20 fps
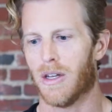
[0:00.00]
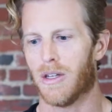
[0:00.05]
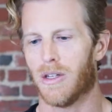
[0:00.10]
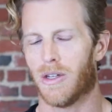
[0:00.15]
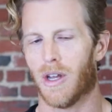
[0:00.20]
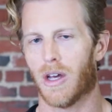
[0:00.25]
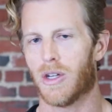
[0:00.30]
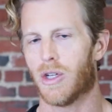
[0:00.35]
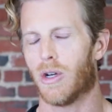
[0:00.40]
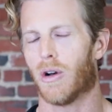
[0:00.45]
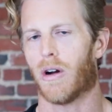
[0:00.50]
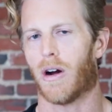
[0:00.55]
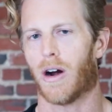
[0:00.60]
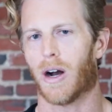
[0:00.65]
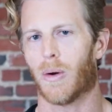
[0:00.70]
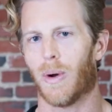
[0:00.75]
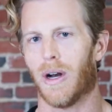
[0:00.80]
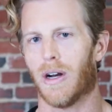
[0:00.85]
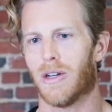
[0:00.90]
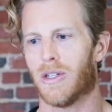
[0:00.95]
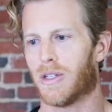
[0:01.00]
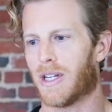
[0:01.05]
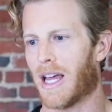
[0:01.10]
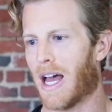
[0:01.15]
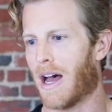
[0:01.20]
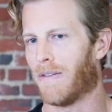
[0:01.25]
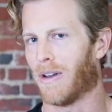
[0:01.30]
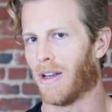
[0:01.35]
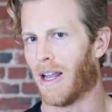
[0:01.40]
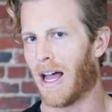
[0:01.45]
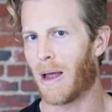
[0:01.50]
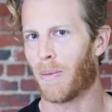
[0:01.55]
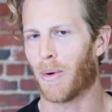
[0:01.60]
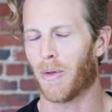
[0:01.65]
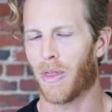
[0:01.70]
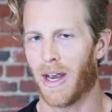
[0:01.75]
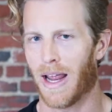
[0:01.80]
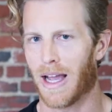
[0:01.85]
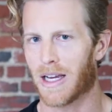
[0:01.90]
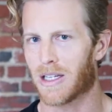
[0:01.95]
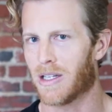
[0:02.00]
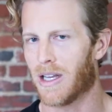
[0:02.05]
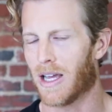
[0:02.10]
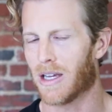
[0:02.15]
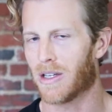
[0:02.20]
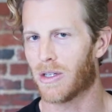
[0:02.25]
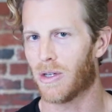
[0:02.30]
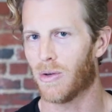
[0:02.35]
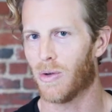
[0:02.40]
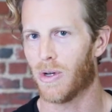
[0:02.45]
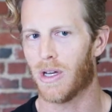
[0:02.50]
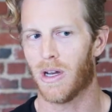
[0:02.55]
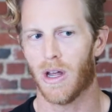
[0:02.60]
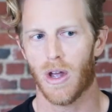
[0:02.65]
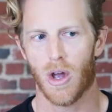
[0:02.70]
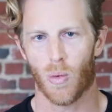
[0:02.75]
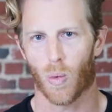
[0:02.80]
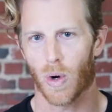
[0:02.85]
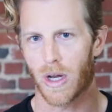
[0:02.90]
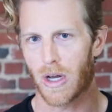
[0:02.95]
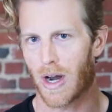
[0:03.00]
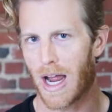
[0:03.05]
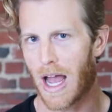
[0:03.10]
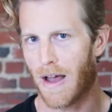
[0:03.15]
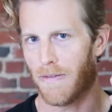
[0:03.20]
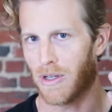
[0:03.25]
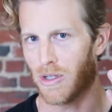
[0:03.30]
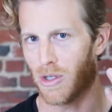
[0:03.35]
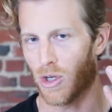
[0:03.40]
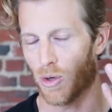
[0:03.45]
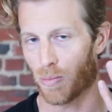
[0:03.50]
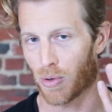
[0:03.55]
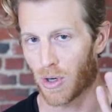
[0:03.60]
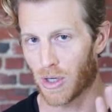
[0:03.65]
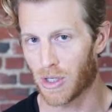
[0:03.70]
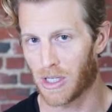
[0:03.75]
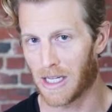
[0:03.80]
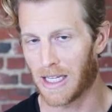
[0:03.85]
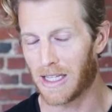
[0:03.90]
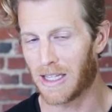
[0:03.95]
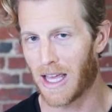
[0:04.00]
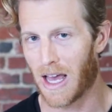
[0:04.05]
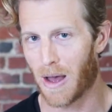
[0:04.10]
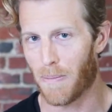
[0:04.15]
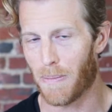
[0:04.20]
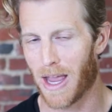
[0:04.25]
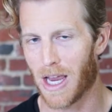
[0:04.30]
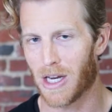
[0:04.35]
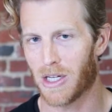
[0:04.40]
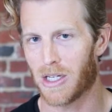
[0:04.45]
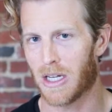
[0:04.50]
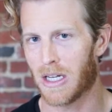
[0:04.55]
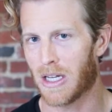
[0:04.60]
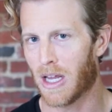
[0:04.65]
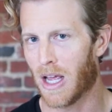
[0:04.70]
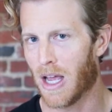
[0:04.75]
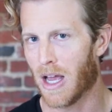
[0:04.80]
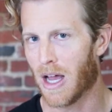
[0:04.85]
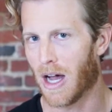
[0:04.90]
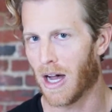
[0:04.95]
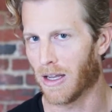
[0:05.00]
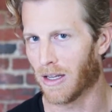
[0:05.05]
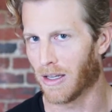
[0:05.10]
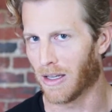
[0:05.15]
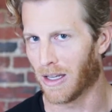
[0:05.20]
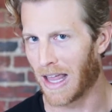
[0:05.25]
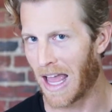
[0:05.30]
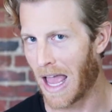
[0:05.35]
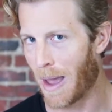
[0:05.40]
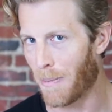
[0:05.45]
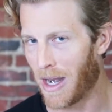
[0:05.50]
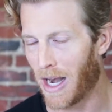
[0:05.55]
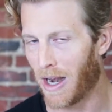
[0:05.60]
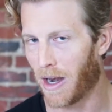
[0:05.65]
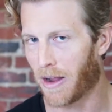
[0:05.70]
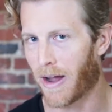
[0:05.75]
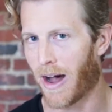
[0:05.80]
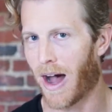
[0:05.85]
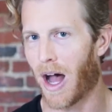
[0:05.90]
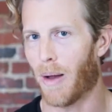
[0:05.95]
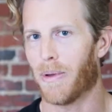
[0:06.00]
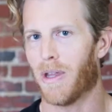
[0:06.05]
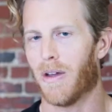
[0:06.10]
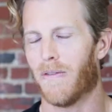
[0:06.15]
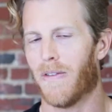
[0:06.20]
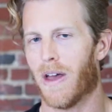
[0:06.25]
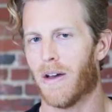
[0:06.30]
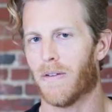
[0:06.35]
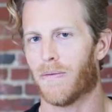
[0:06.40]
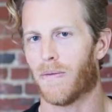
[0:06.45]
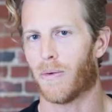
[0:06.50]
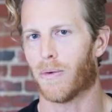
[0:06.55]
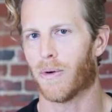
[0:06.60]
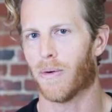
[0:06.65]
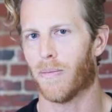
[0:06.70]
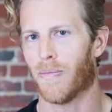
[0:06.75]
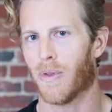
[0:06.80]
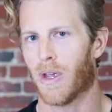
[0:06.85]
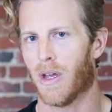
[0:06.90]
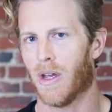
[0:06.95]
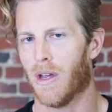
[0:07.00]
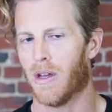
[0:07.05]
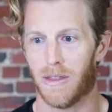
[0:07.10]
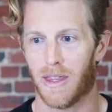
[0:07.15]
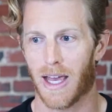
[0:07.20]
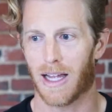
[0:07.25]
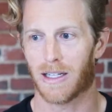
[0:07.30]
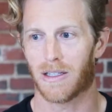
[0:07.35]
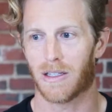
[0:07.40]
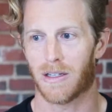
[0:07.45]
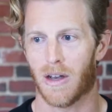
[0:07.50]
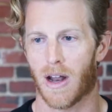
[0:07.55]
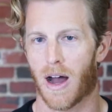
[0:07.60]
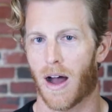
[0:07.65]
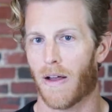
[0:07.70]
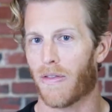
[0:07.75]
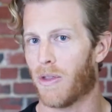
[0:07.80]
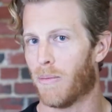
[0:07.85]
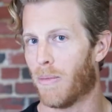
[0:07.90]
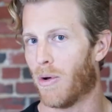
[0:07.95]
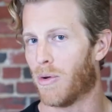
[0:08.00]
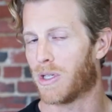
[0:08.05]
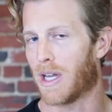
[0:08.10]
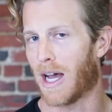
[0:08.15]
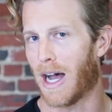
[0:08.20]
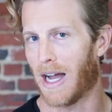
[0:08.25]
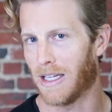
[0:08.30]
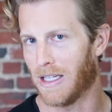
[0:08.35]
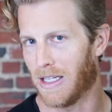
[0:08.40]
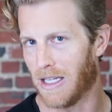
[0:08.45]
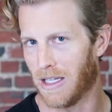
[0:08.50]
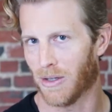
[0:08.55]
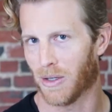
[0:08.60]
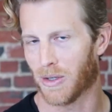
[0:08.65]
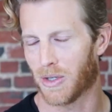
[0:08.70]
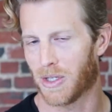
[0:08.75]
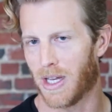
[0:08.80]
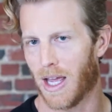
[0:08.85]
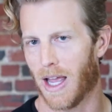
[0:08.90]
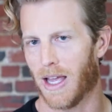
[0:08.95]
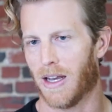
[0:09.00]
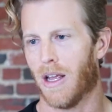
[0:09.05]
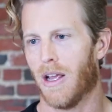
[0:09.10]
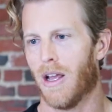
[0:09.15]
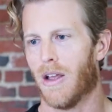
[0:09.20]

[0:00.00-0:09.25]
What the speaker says: Does your hardware just have a line with an X next to it where you're having to present that patient a laminated copy of that form? That's not the most ideal state.